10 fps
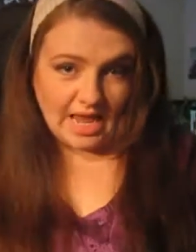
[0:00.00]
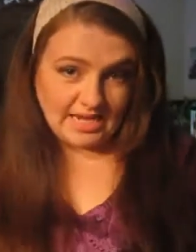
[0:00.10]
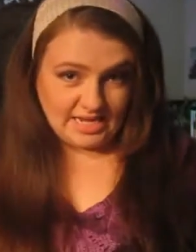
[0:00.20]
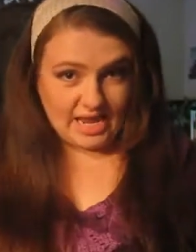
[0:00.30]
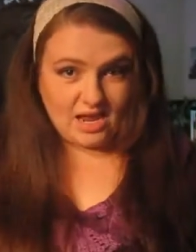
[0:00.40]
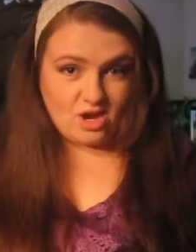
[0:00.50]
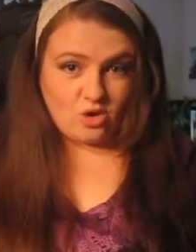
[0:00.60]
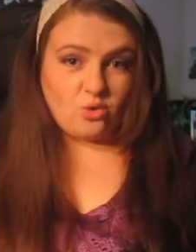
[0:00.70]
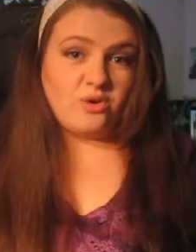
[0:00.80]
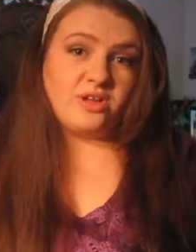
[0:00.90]
And
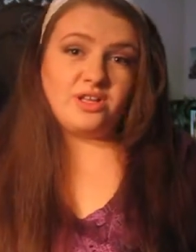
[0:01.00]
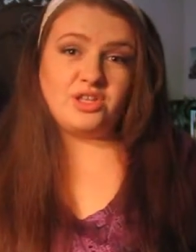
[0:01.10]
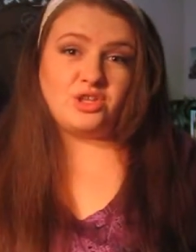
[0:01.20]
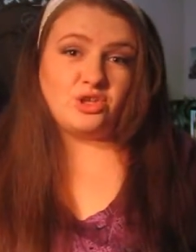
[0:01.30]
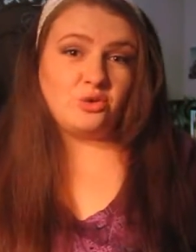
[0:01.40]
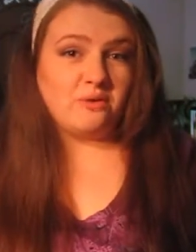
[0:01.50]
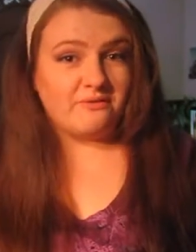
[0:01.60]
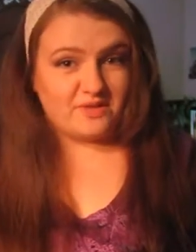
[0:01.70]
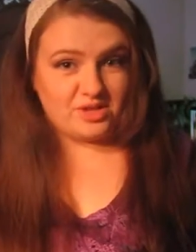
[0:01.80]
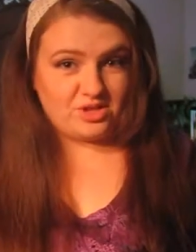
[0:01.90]
now, you
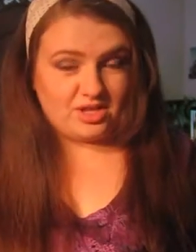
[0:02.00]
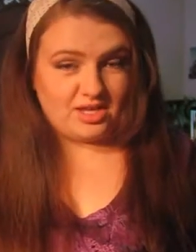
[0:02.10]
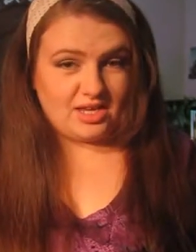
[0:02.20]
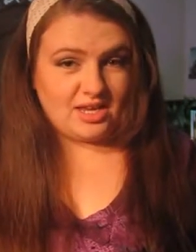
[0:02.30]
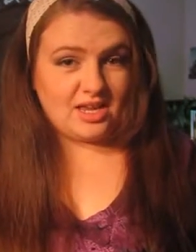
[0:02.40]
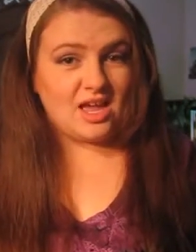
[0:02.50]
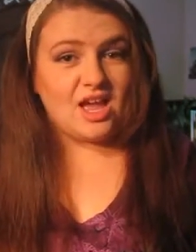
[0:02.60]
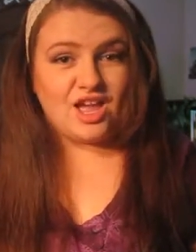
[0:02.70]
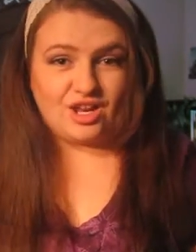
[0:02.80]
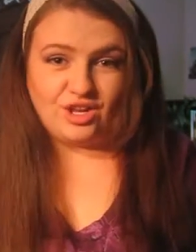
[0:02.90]
officially
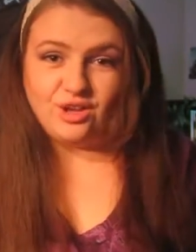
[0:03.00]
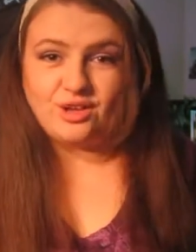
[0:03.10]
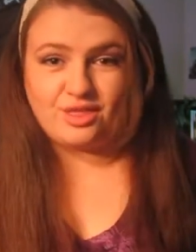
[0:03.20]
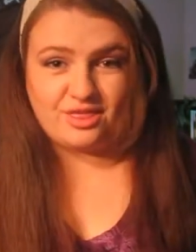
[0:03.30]
look